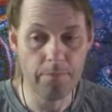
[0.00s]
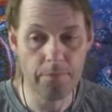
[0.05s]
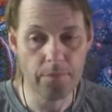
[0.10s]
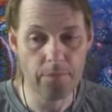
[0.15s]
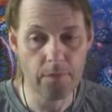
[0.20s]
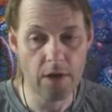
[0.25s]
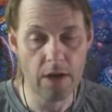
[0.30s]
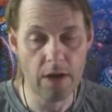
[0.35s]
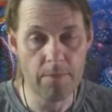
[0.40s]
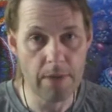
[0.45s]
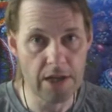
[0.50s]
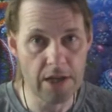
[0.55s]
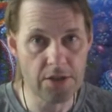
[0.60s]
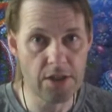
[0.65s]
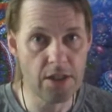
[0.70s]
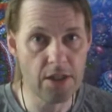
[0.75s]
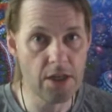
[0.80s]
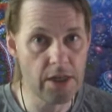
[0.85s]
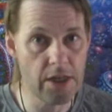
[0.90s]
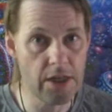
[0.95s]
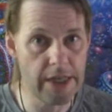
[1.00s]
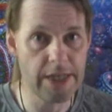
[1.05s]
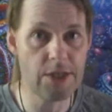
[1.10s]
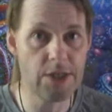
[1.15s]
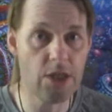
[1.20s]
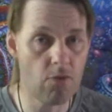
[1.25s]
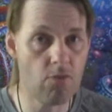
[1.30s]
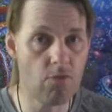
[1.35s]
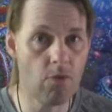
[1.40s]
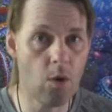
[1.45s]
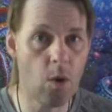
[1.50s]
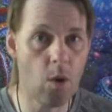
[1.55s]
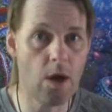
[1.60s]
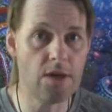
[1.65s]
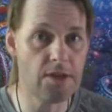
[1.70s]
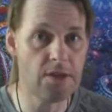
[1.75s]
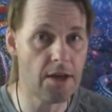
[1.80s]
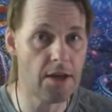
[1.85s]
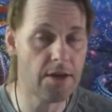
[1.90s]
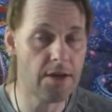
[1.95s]
ability that
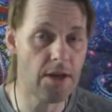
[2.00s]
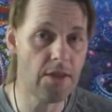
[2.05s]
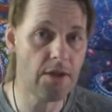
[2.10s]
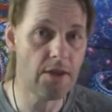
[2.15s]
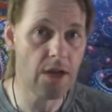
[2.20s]
requires another